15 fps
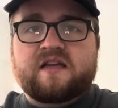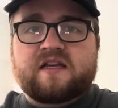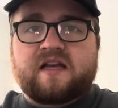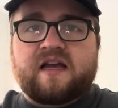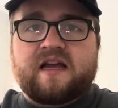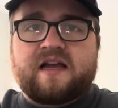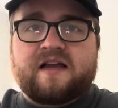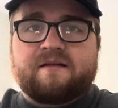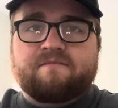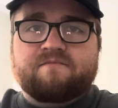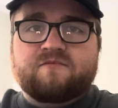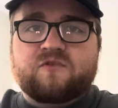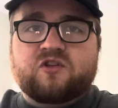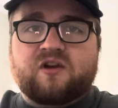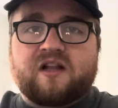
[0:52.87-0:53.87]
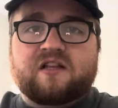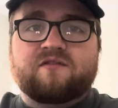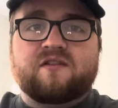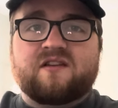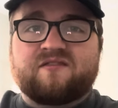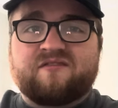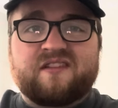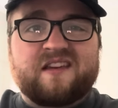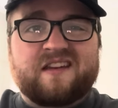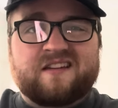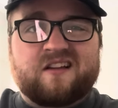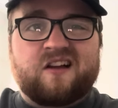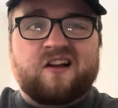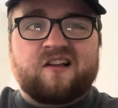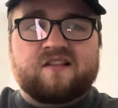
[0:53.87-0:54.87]
Um, transfer fees
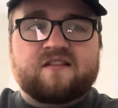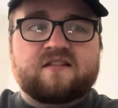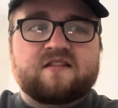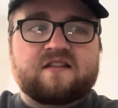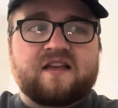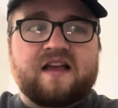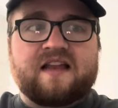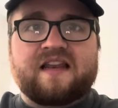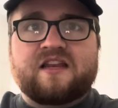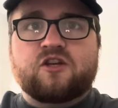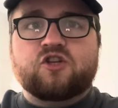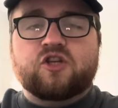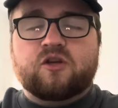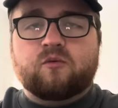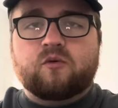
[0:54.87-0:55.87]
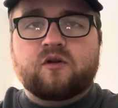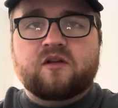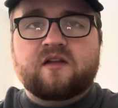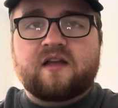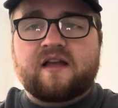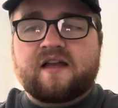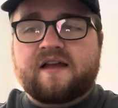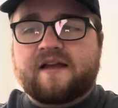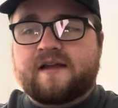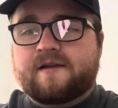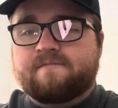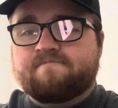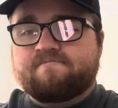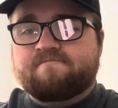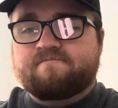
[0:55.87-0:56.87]
aren't an issue.
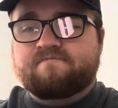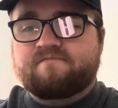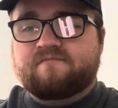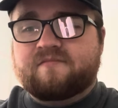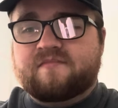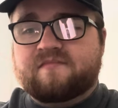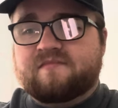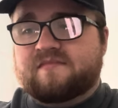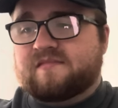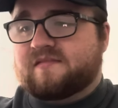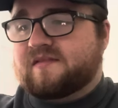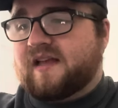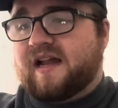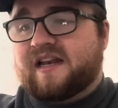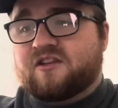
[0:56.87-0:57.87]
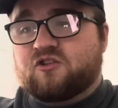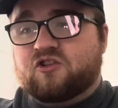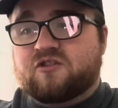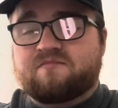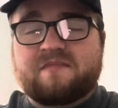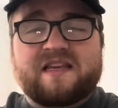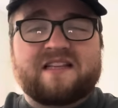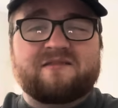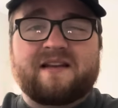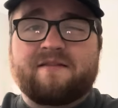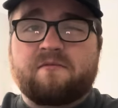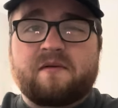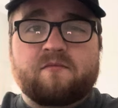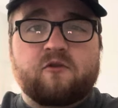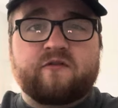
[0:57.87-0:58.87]
Um, and it just means we have
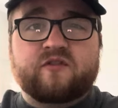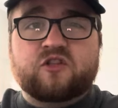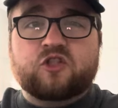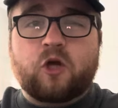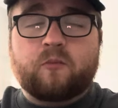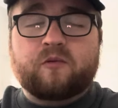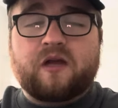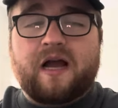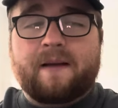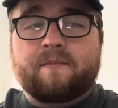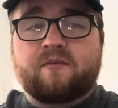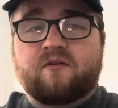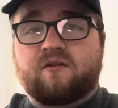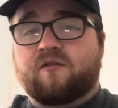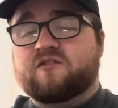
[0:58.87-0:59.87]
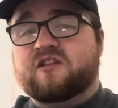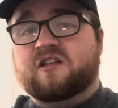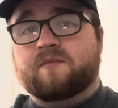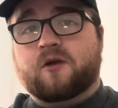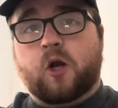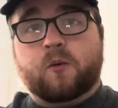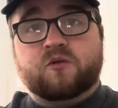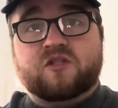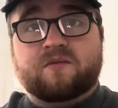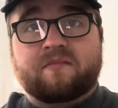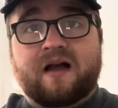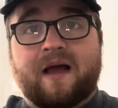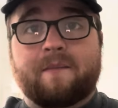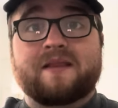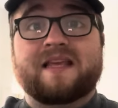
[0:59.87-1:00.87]
a bit more of a stopgap. Obviously, it's going to be an option to
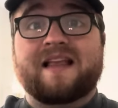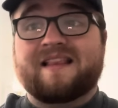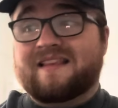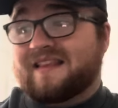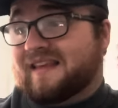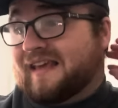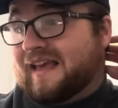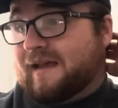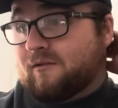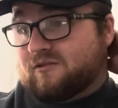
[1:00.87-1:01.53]
buy him at the end of the year.